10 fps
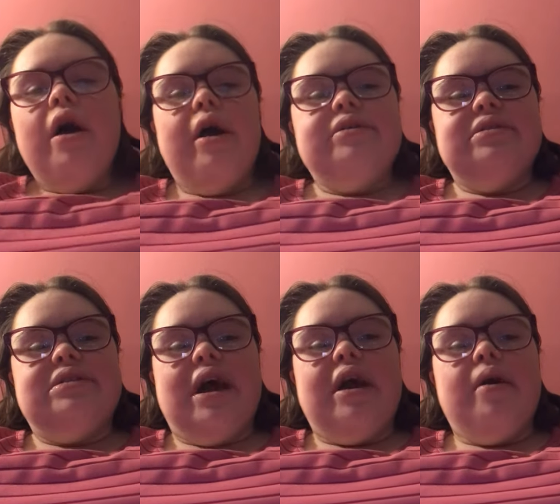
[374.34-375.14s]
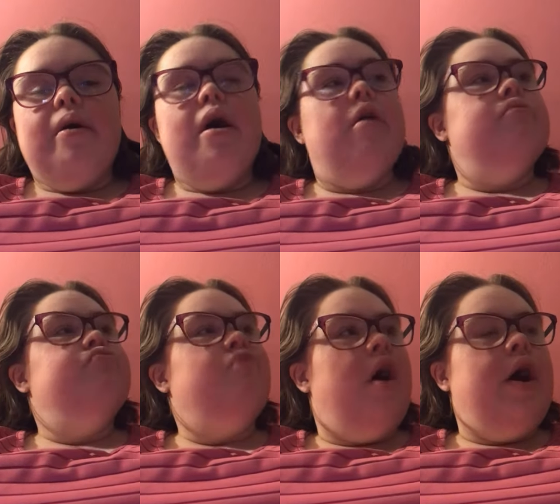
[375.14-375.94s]
And you take a
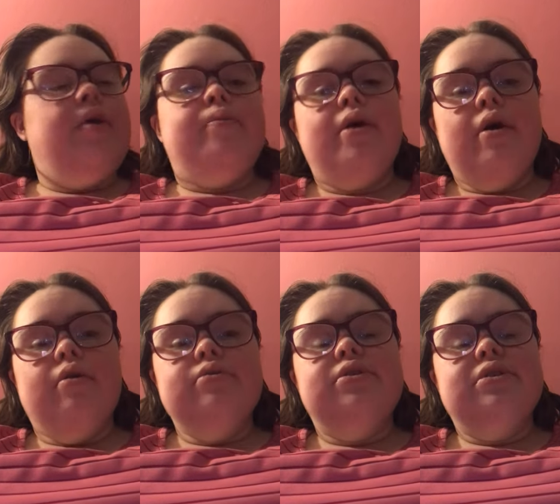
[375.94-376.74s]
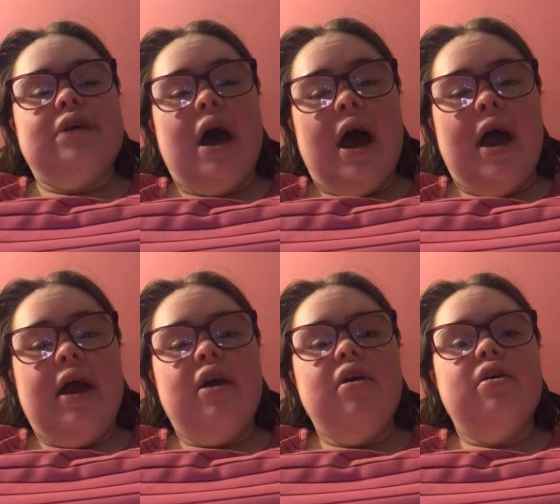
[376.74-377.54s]
right pill to
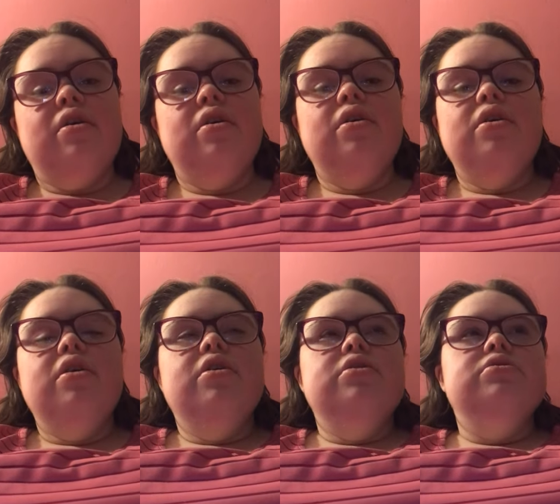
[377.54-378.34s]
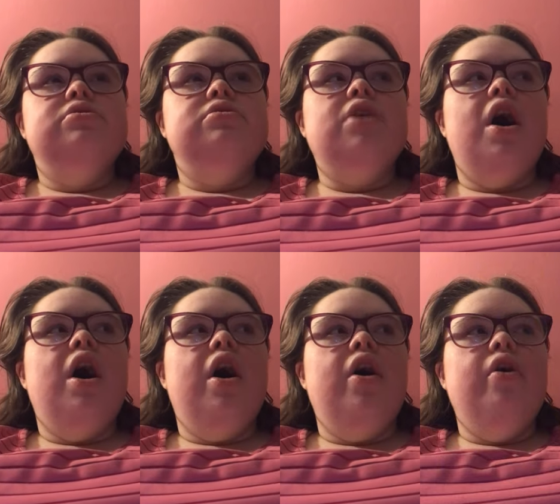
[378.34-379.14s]
take.
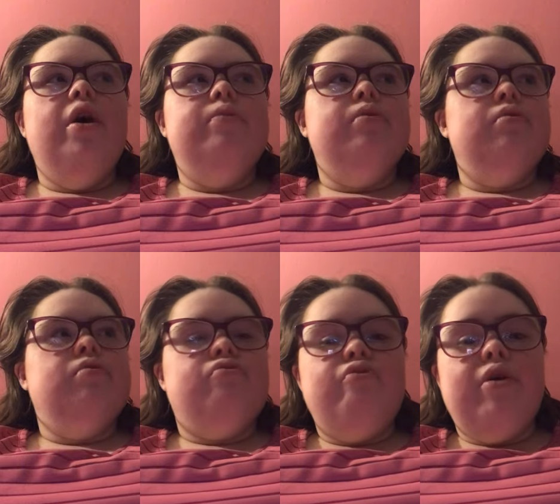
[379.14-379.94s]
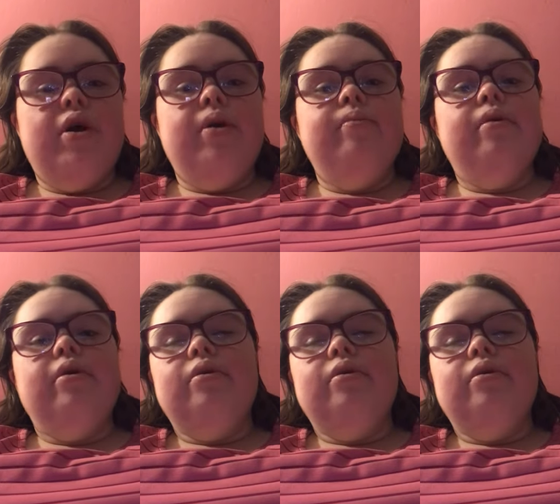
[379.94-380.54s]
So, cream,